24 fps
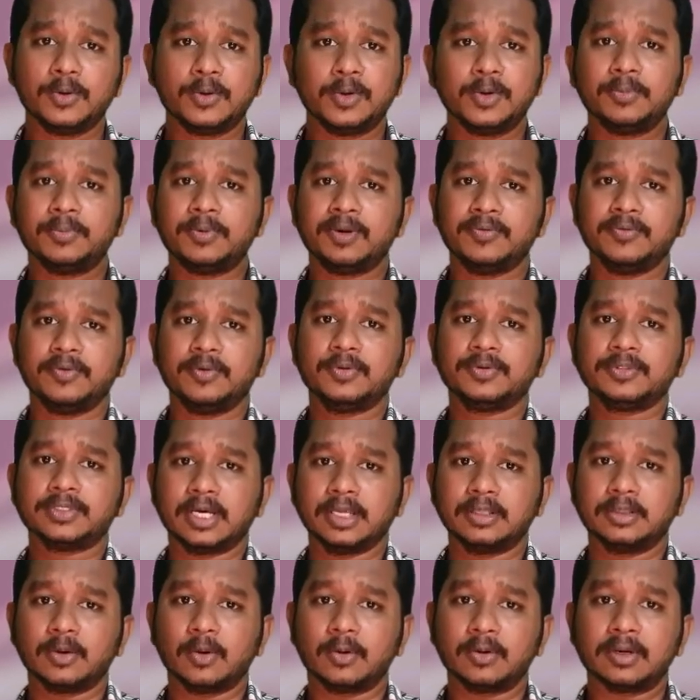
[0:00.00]
YouTube reviews,
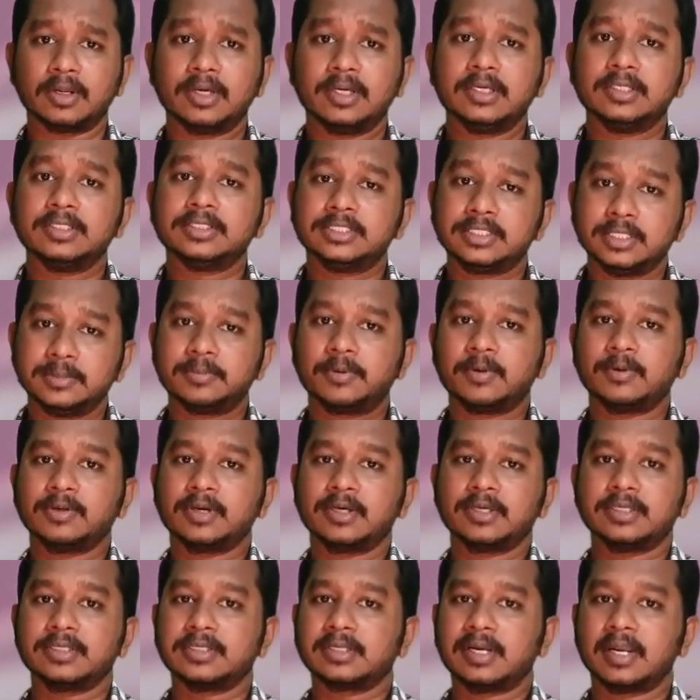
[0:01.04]
I thought cheap
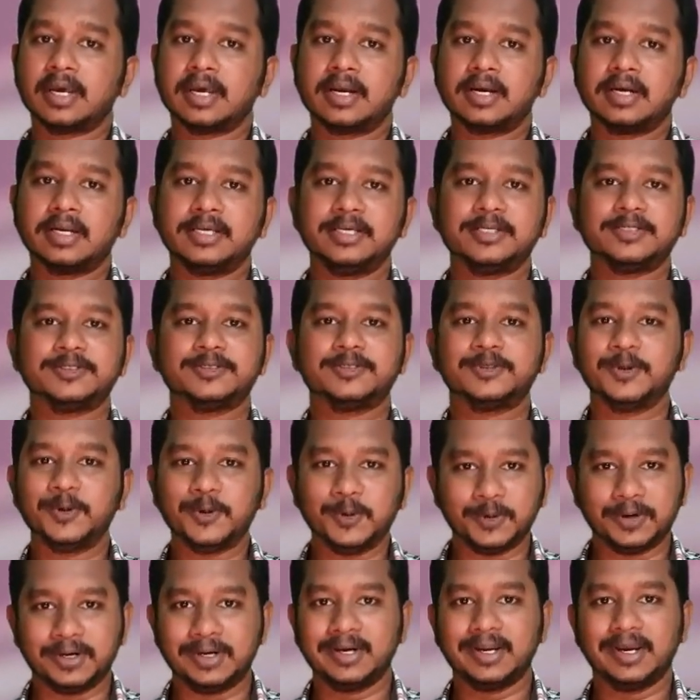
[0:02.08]
projector clarity is
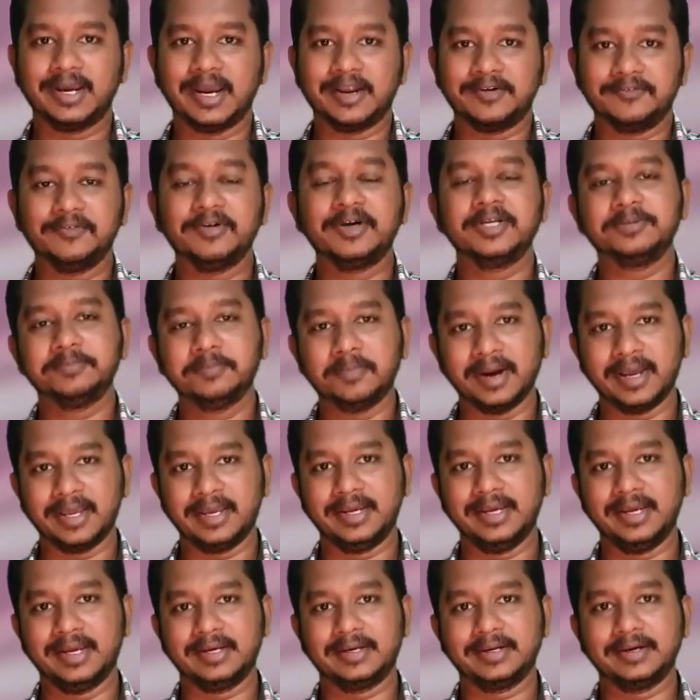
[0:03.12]
good and worth
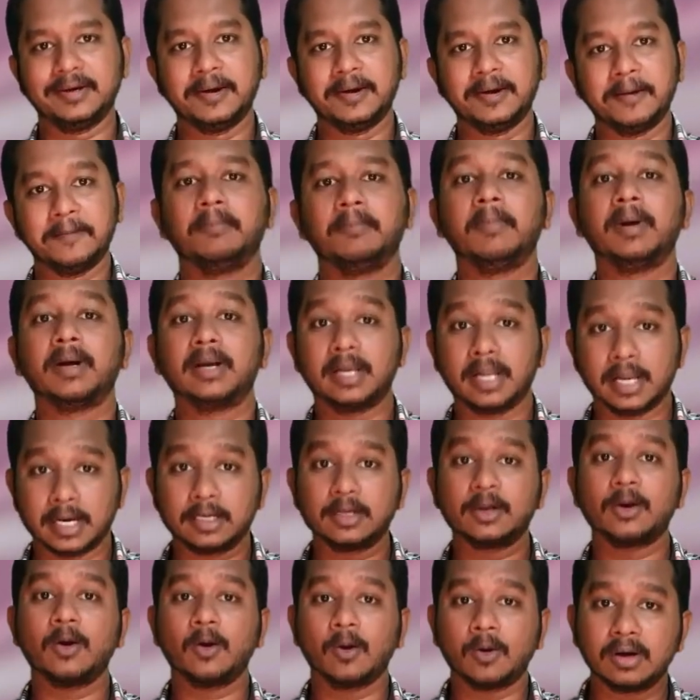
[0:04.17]
buying it. But
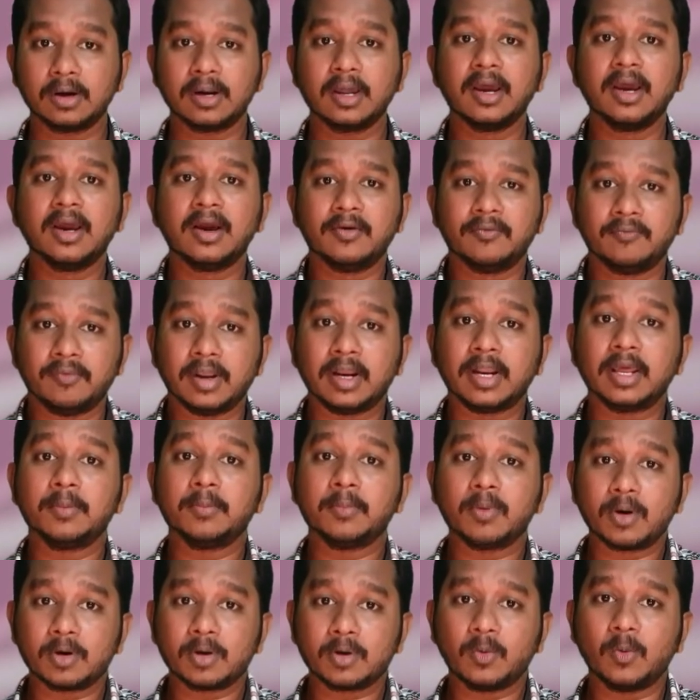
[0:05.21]
later on, when
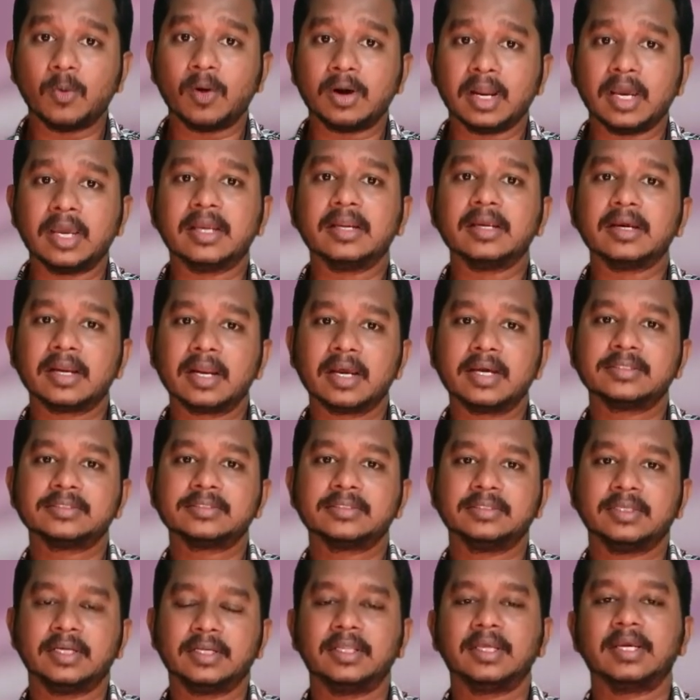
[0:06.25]
I bought one, I
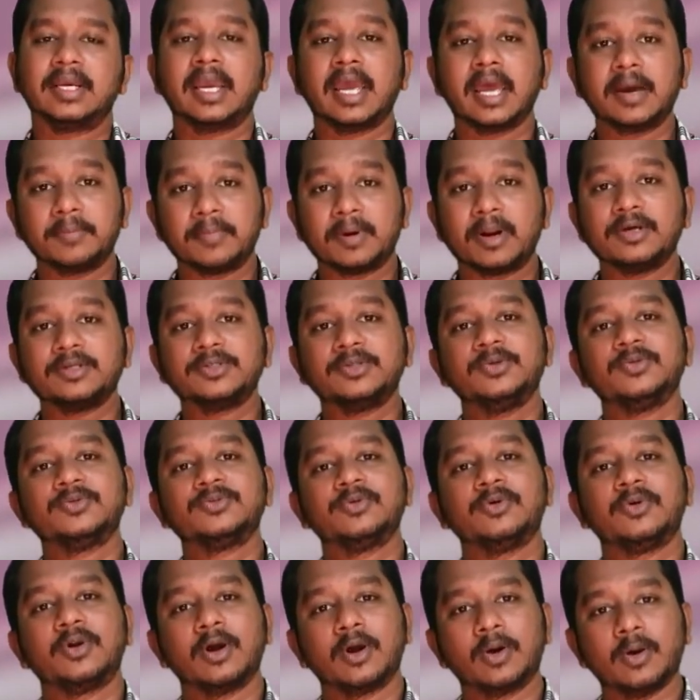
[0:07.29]
realized that the cameras
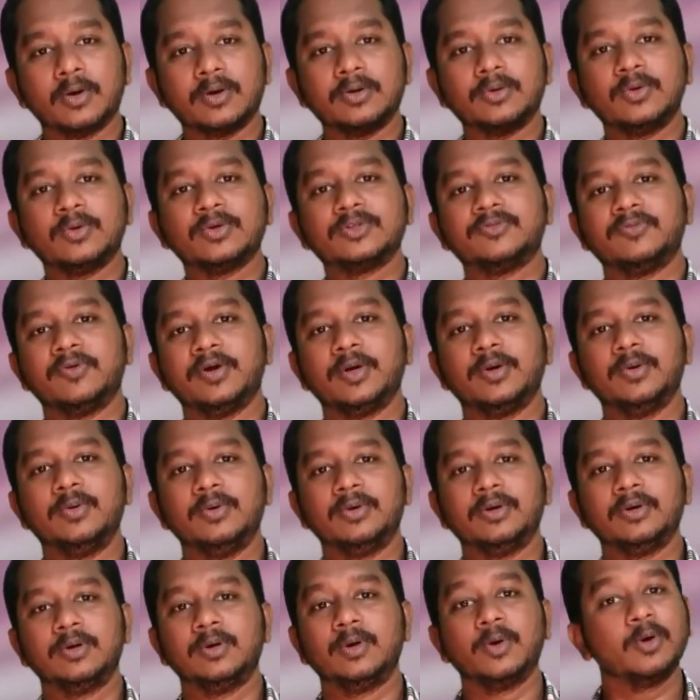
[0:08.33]
used to record those were
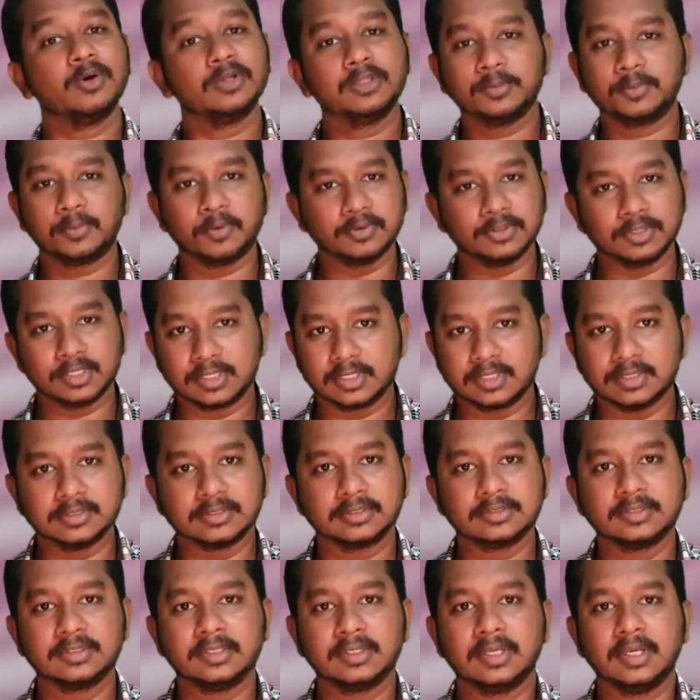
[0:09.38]
good, not the
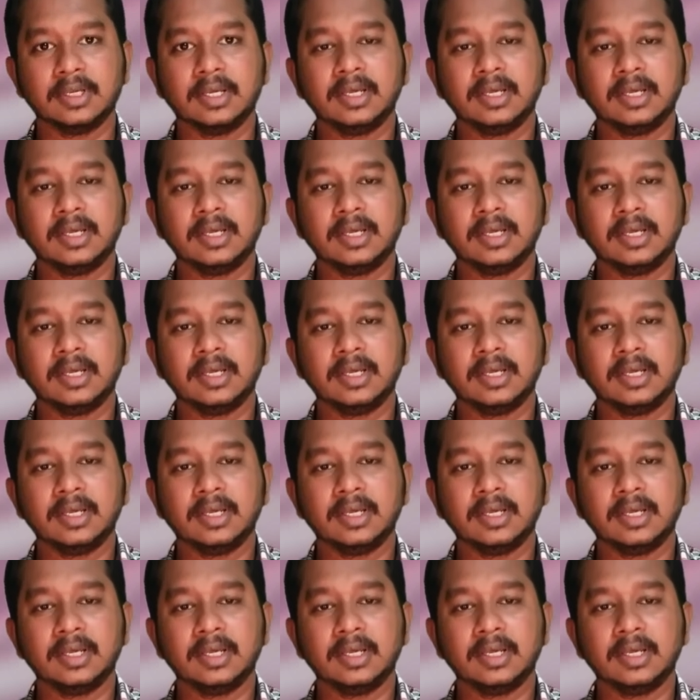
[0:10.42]
projectors.